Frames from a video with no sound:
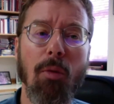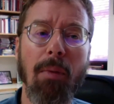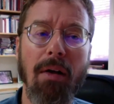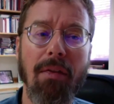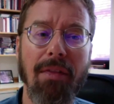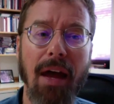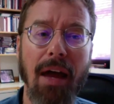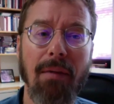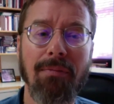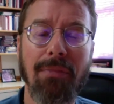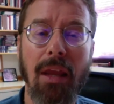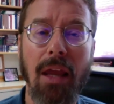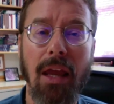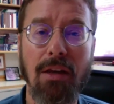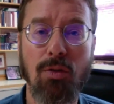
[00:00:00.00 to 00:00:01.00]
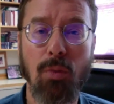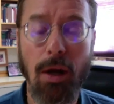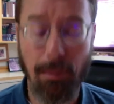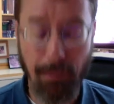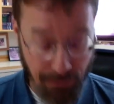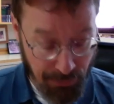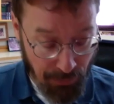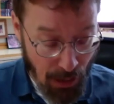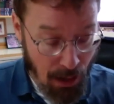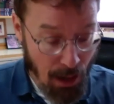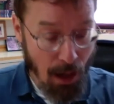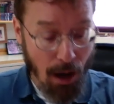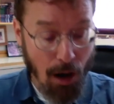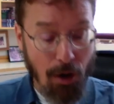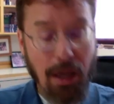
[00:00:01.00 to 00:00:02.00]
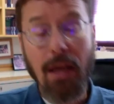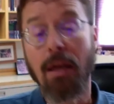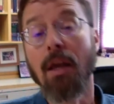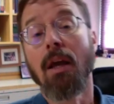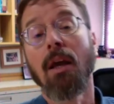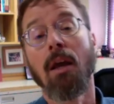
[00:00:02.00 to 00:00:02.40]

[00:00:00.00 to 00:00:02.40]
about that as well. Okay,